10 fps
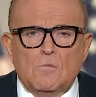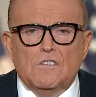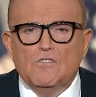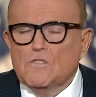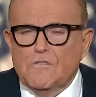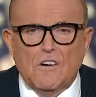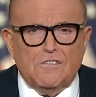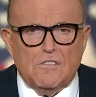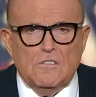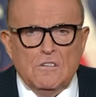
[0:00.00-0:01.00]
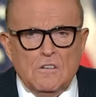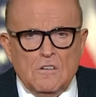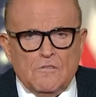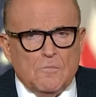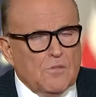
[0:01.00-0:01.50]
was universal,
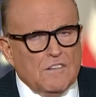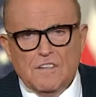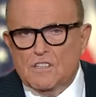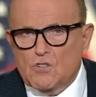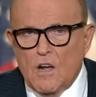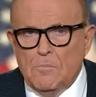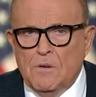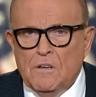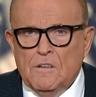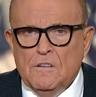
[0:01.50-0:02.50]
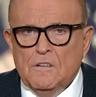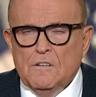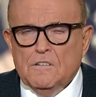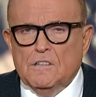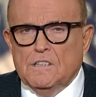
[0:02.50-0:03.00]
from President Trump
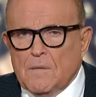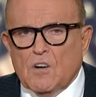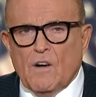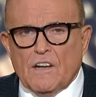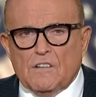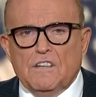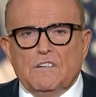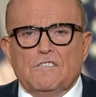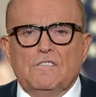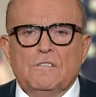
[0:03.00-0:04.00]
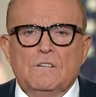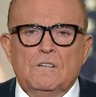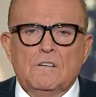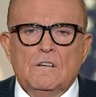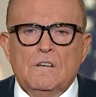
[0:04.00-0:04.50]
to Democrat leaders.
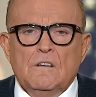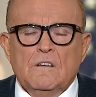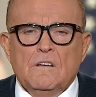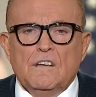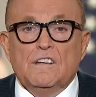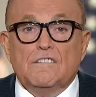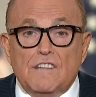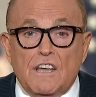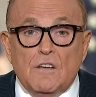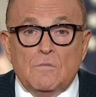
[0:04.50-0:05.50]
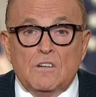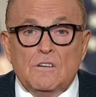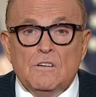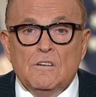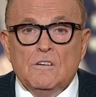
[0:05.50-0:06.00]
It
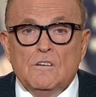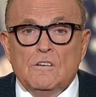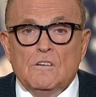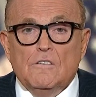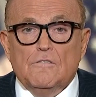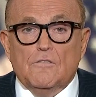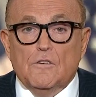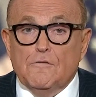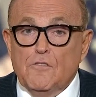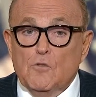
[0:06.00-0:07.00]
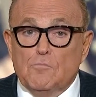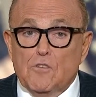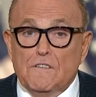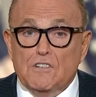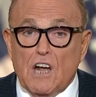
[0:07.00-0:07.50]
seemed, for a few
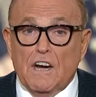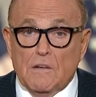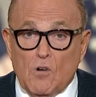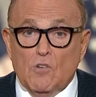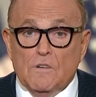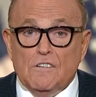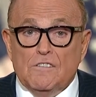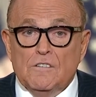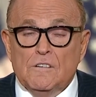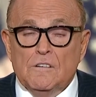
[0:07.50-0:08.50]
brief shining moments,